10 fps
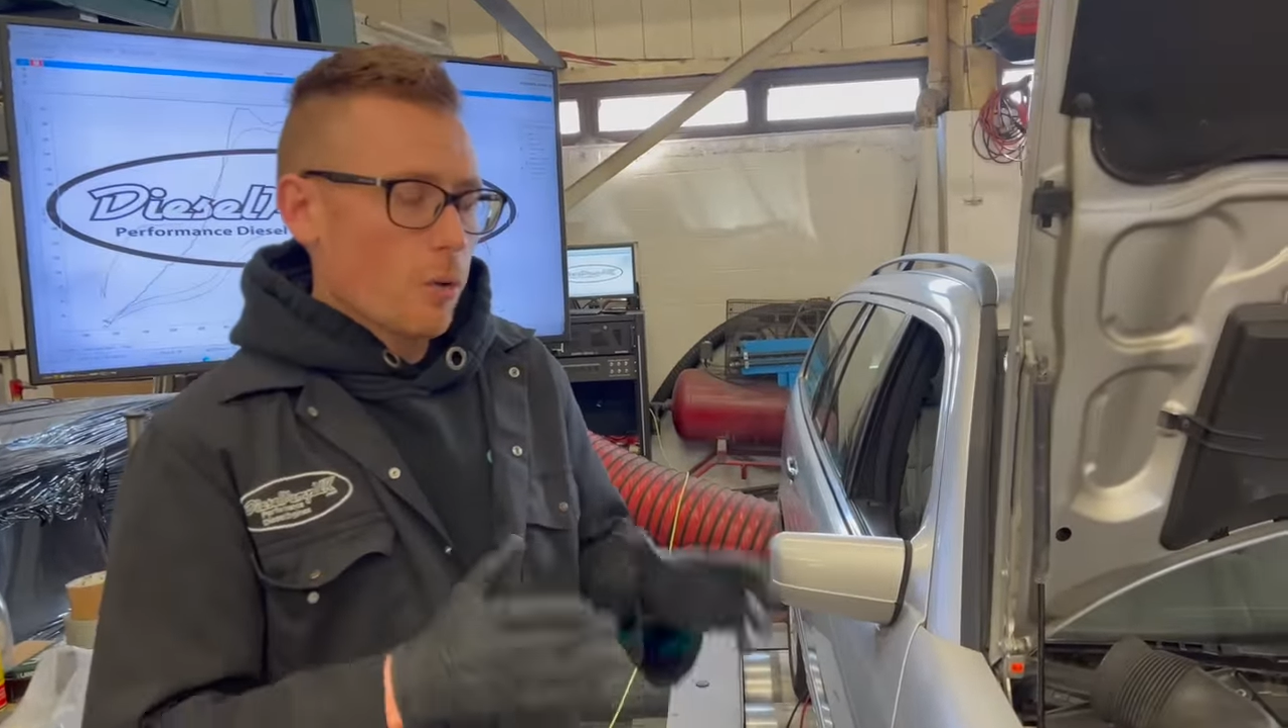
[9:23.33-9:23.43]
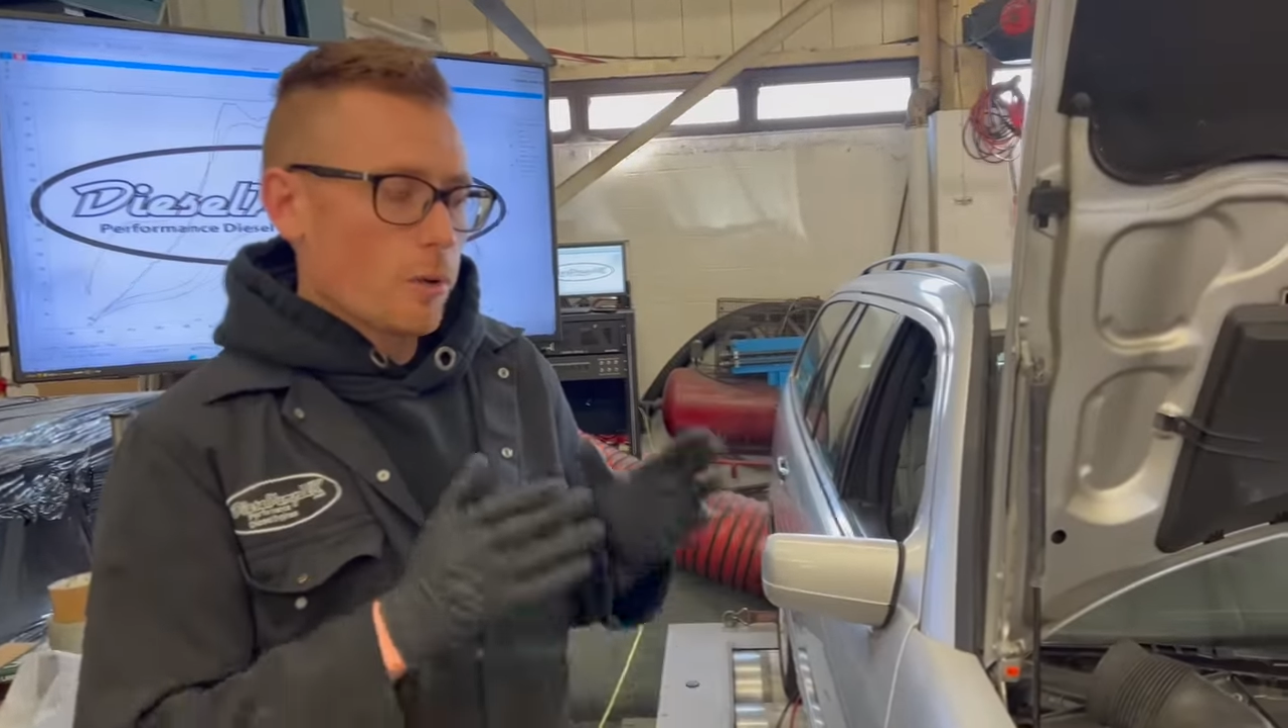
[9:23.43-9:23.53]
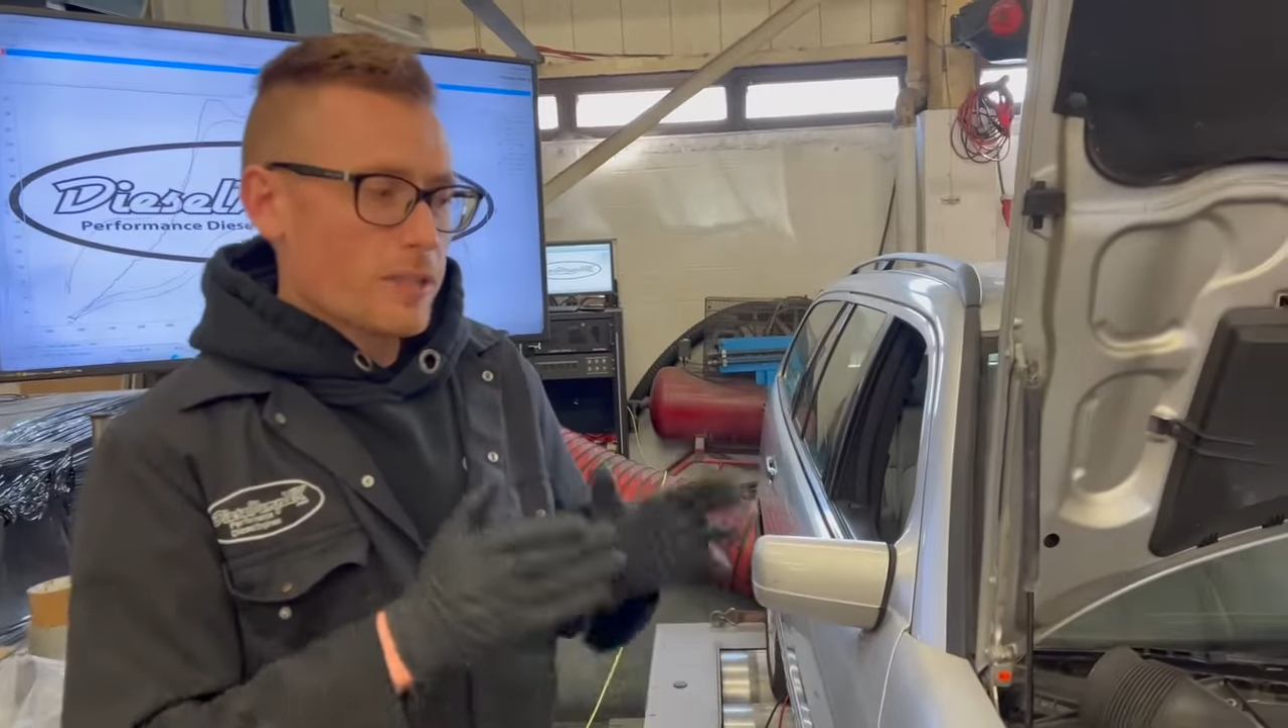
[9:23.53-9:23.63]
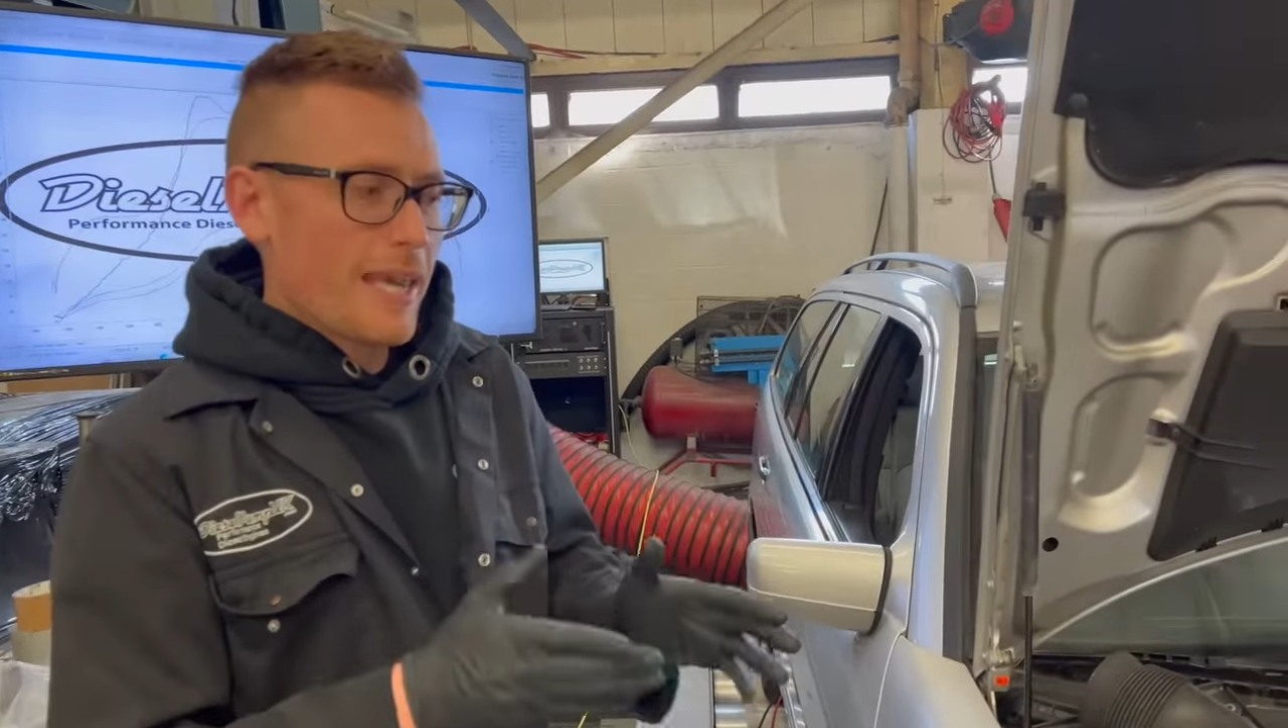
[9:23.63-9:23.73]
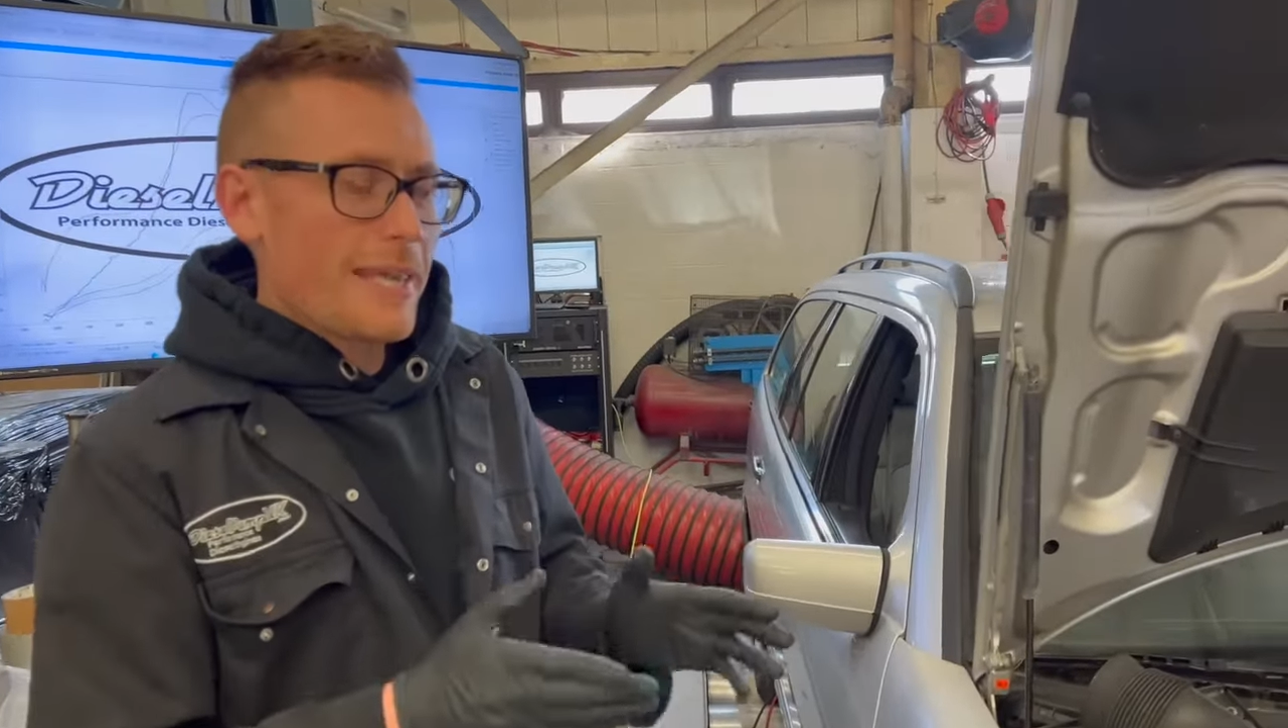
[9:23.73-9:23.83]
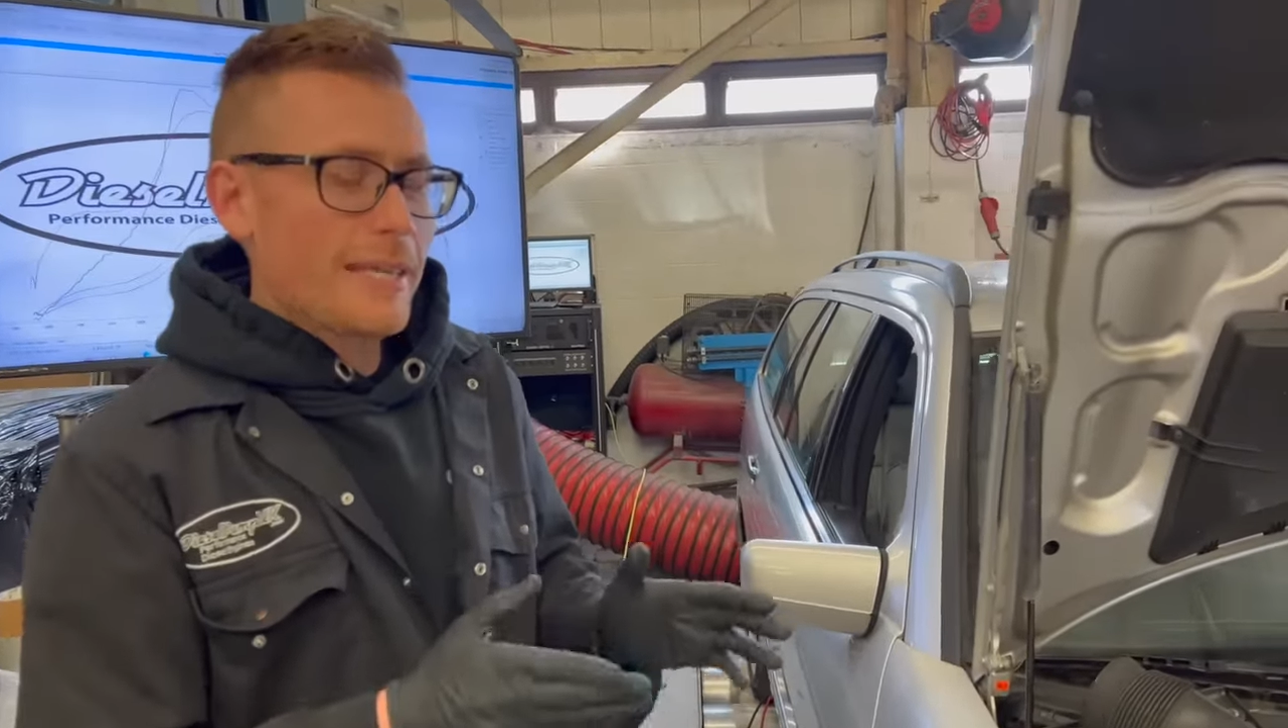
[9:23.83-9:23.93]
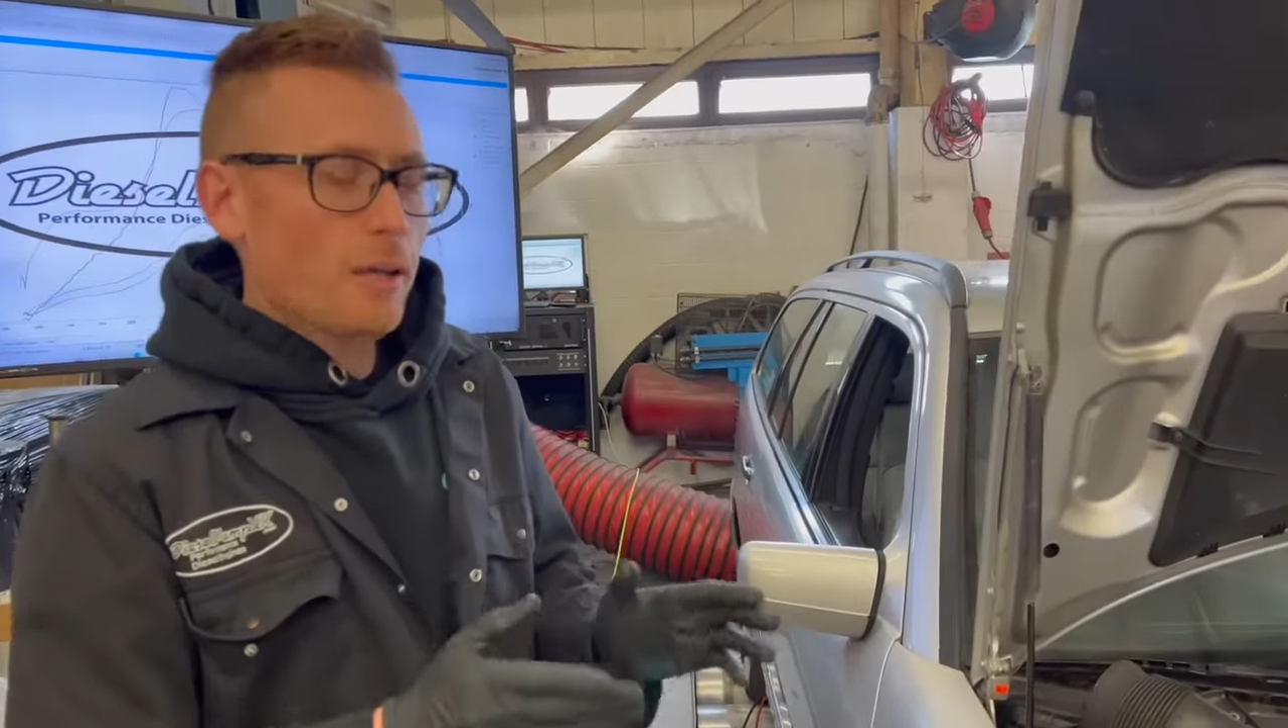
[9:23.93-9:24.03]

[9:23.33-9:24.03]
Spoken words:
we're taking